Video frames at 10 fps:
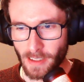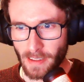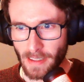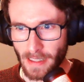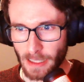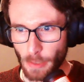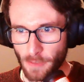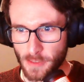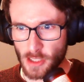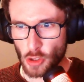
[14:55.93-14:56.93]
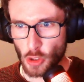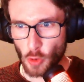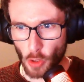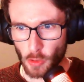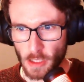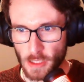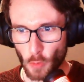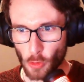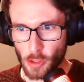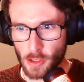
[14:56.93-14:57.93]
Elbaf's strongest
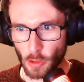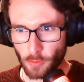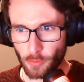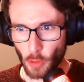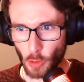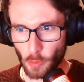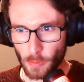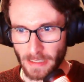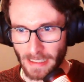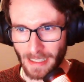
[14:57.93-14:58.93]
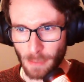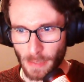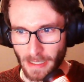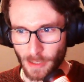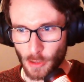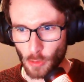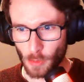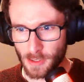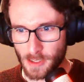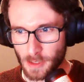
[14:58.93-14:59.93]
warriors don't follow itty bitty
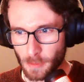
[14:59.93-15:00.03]
humans.